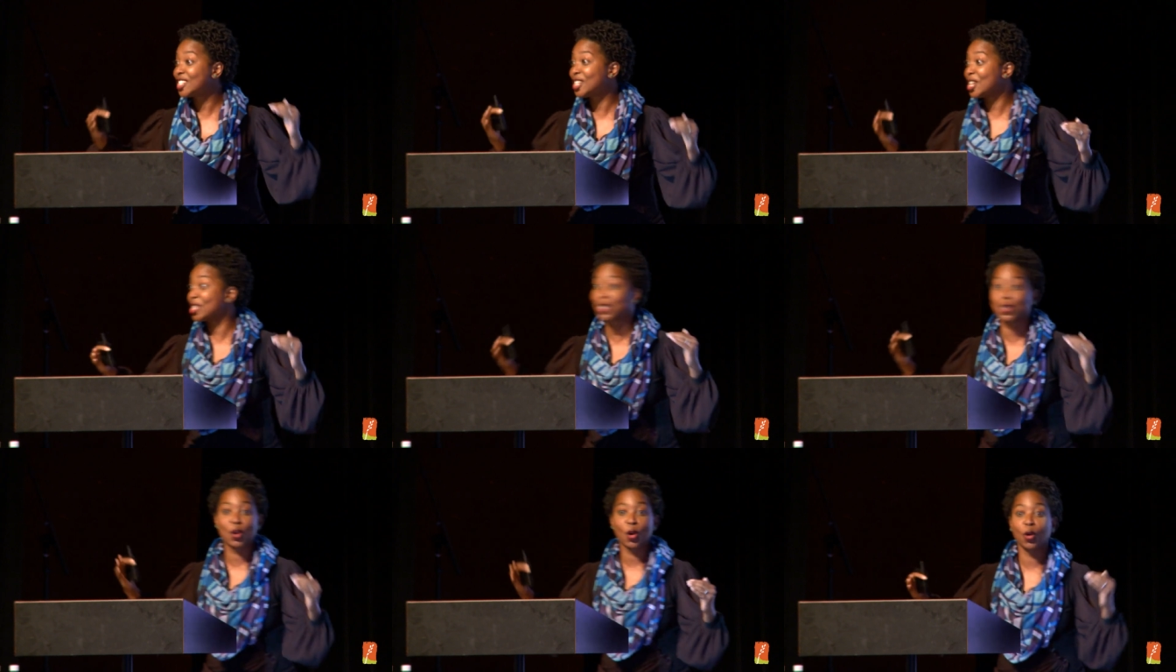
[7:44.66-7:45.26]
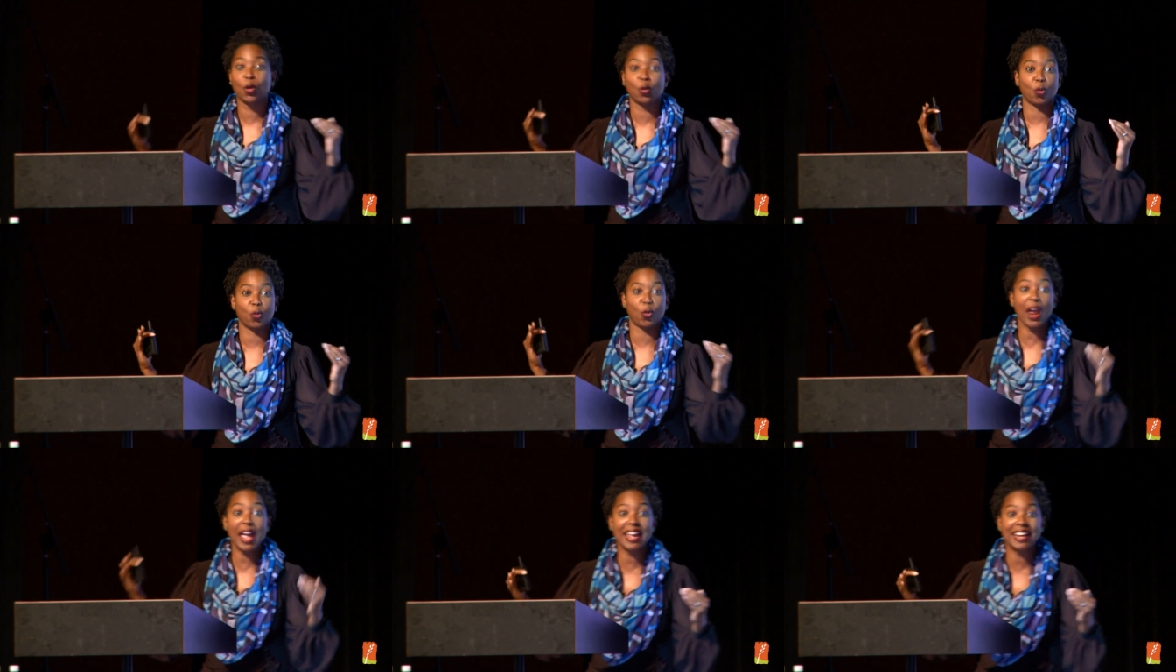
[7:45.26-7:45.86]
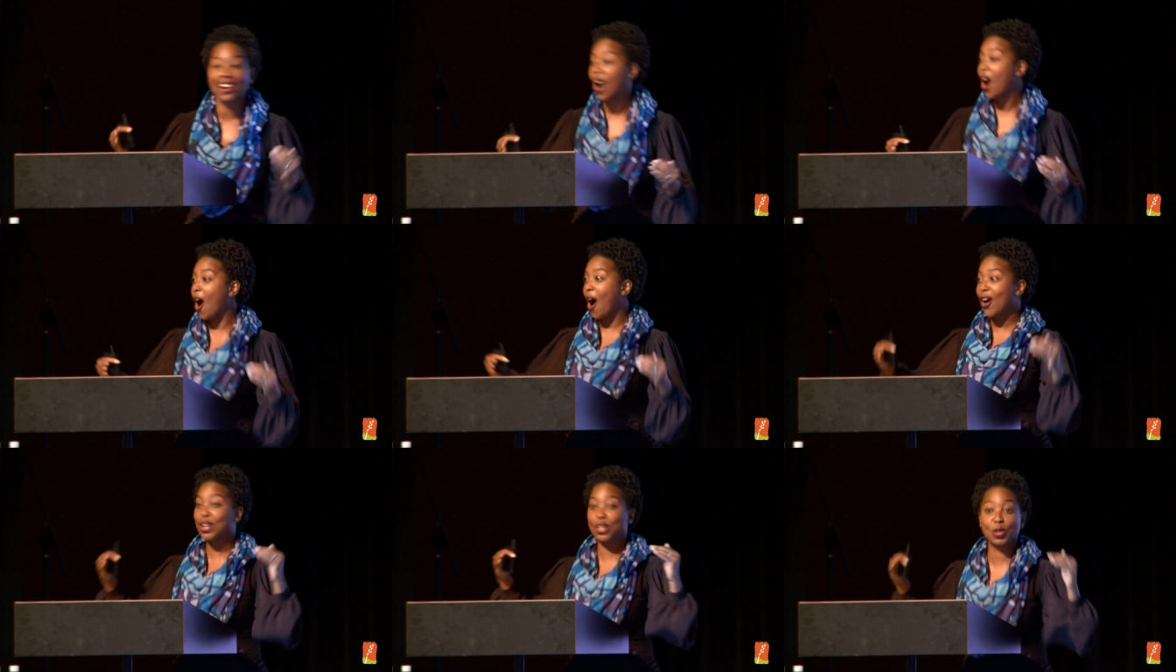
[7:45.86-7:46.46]
is great.
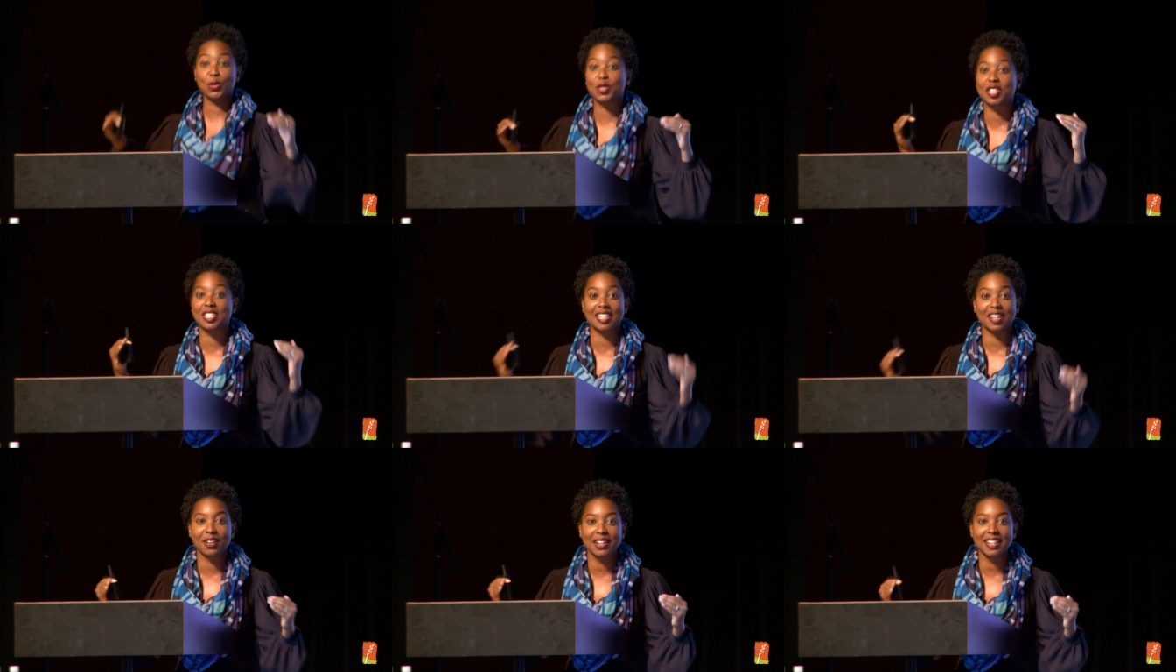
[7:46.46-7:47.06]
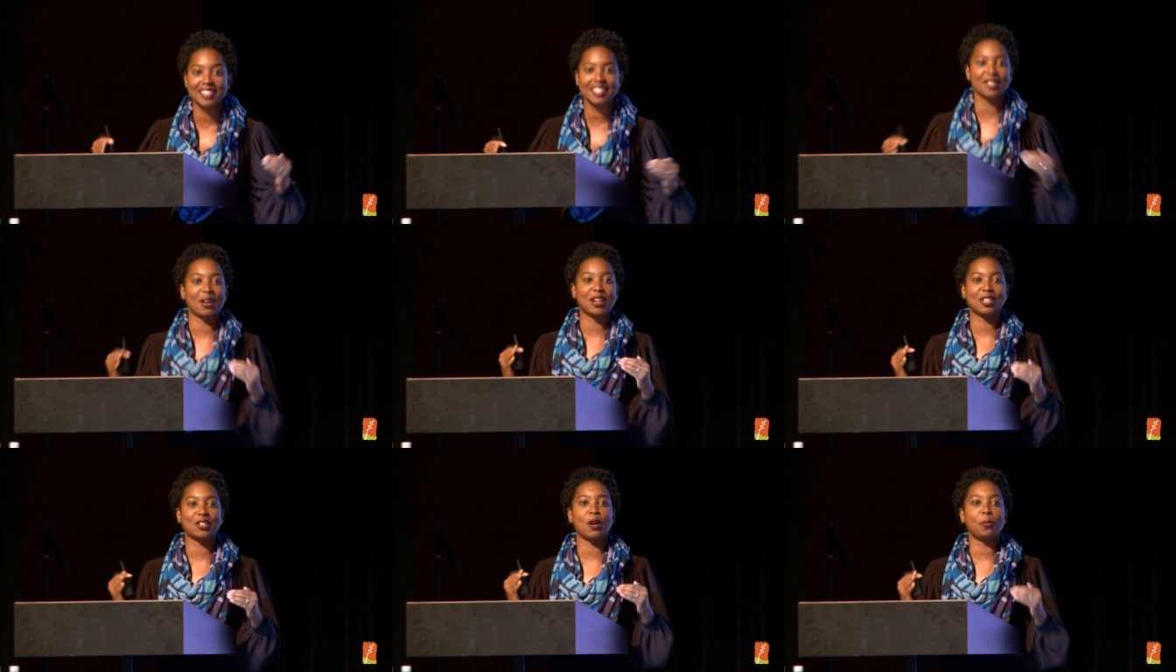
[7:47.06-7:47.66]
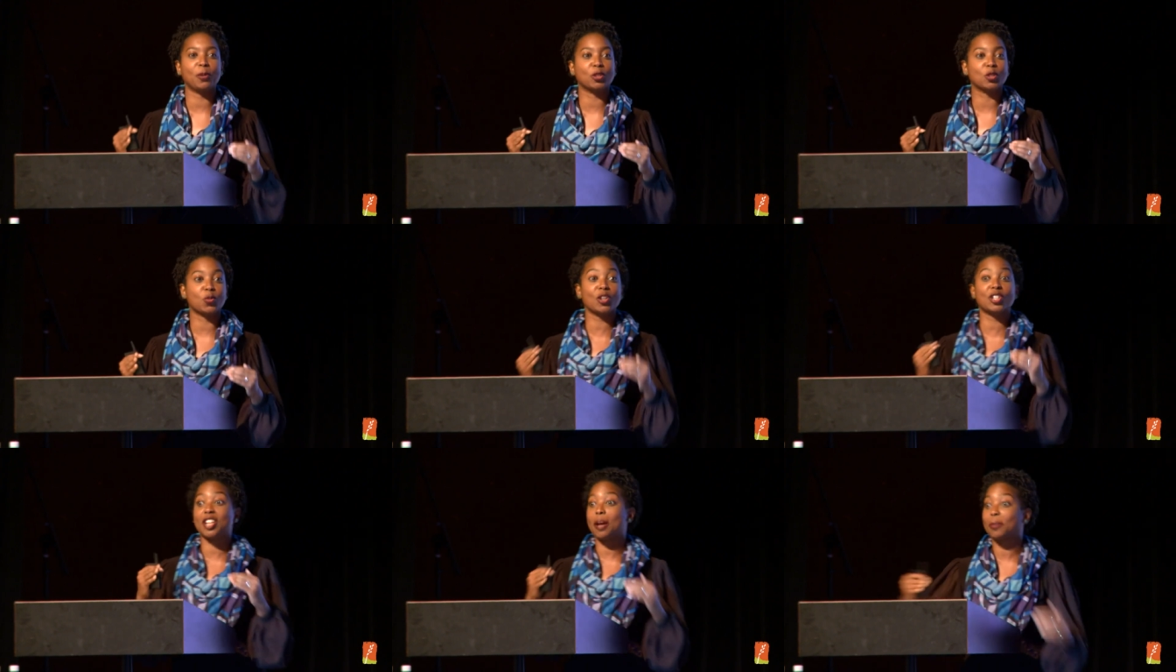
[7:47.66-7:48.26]
Are you serious? So I show up at this
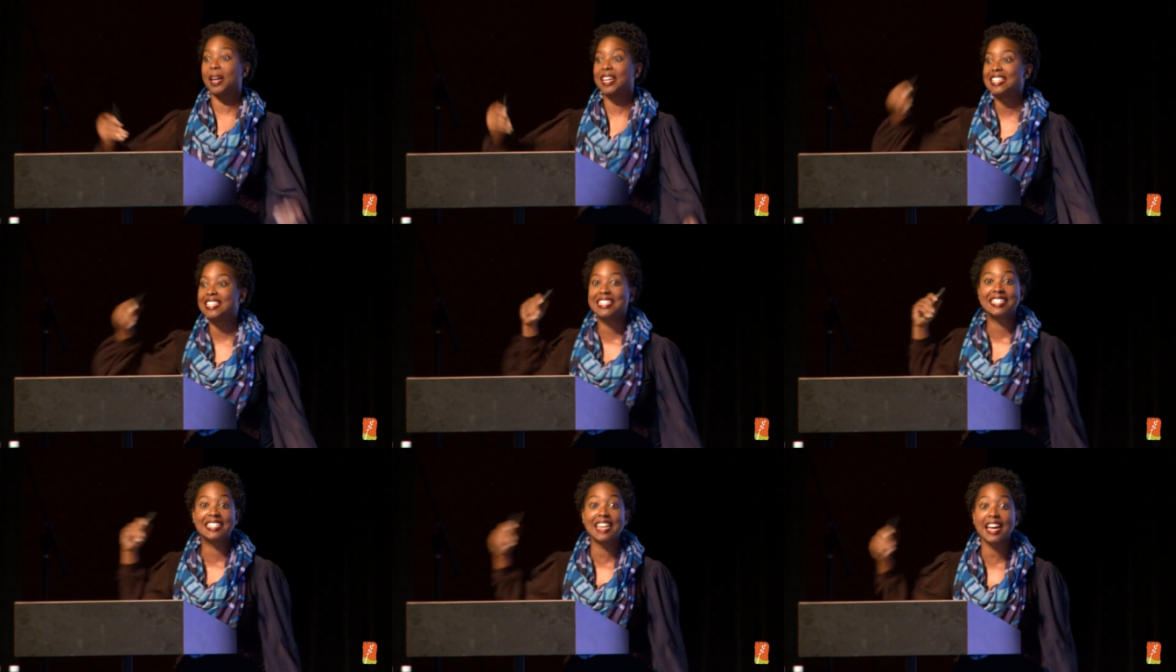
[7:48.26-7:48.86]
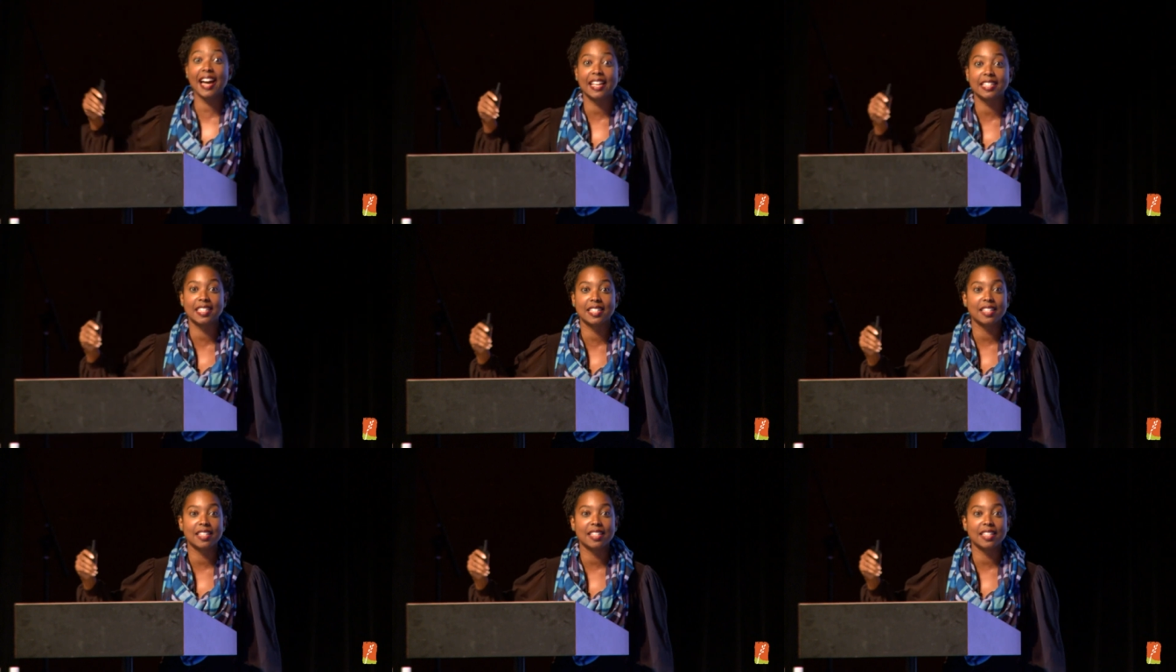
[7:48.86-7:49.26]
workshop like, yes,